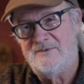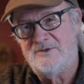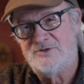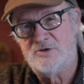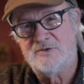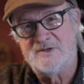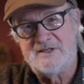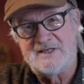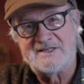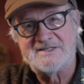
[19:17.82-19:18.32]

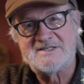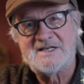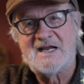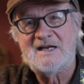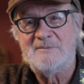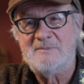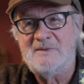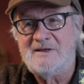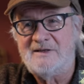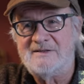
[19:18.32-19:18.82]
show the
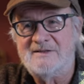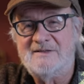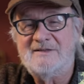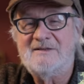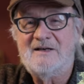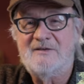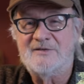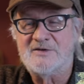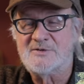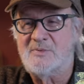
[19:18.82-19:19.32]
excitement
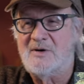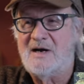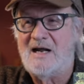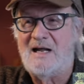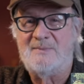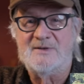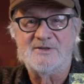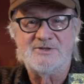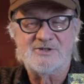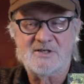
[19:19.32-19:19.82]
of
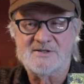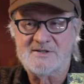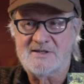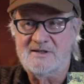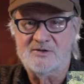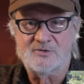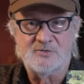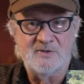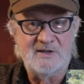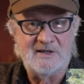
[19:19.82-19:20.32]
just
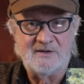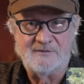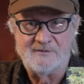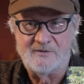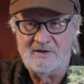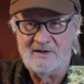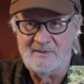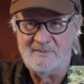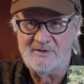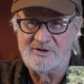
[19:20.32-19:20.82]
in three
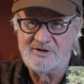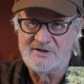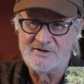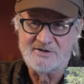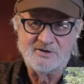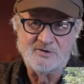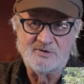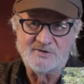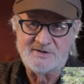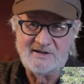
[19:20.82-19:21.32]
different
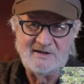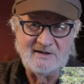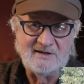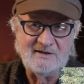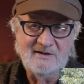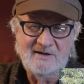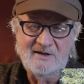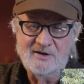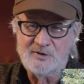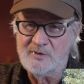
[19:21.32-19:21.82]
images using
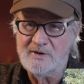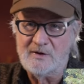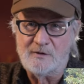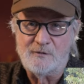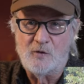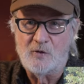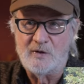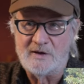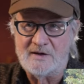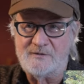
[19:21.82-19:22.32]
three or
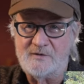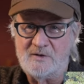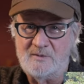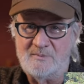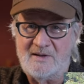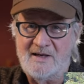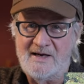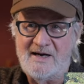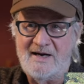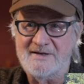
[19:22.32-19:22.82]
four different
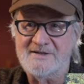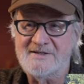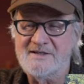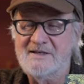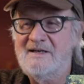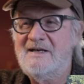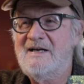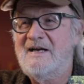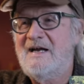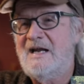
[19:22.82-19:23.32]
plants.
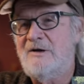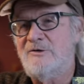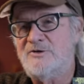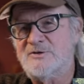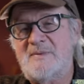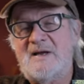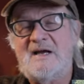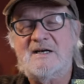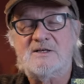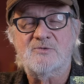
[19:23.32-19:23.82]
And it was
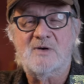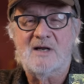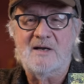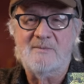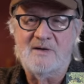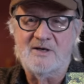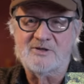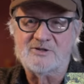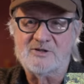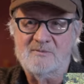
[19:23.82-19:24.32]
back to what I
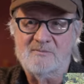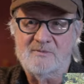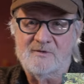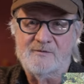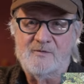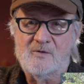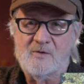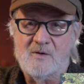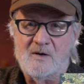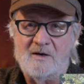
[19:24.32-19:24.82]
mentioned
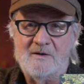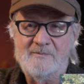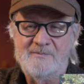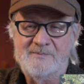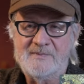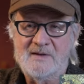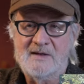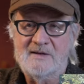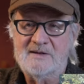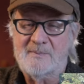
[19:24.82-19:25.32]
before.
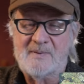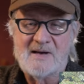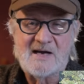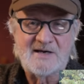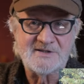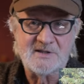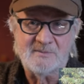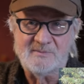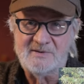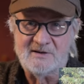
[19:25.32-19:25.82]
The
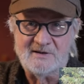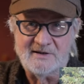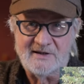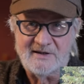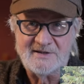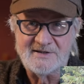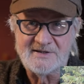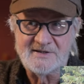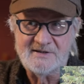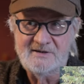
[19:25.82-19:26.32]

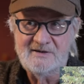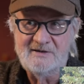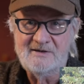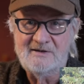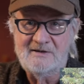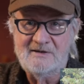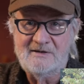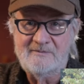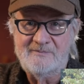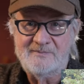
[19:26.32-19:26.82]
possibilities
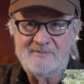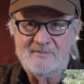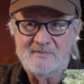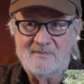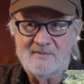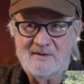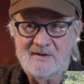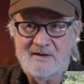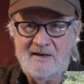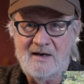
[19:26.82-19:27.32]

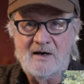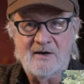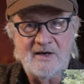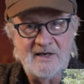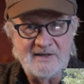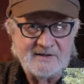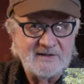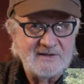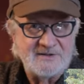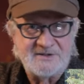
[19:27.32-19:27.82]
are
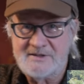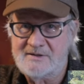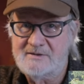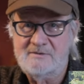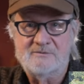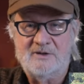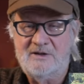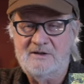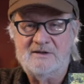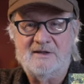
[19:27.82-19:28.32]
endless,
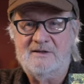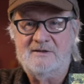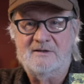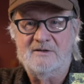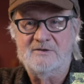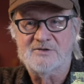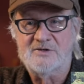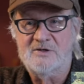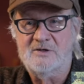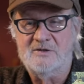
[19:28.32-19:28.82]
really.
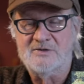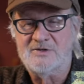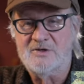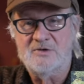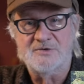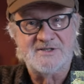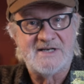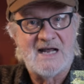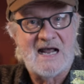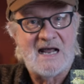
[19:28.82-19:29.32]
There's no, there's
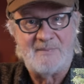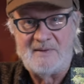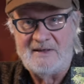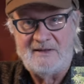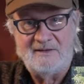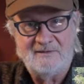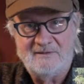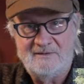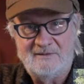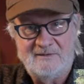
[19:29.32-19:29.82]
no stopping.
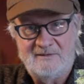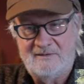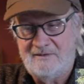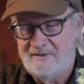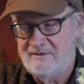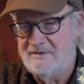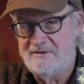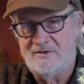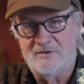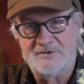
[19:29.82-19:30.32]

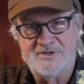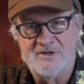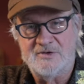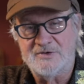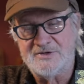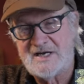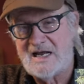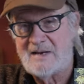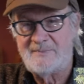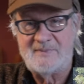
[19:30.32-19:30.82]
There's no
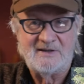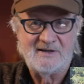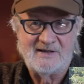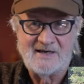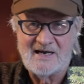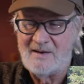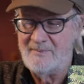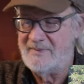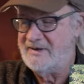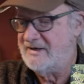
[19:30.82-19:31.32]
stopping the
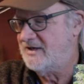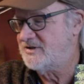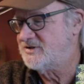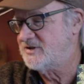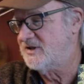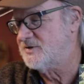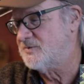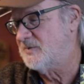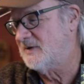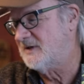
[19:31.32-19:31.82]

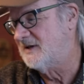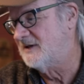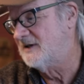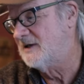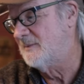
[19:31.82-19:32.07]
combinations we can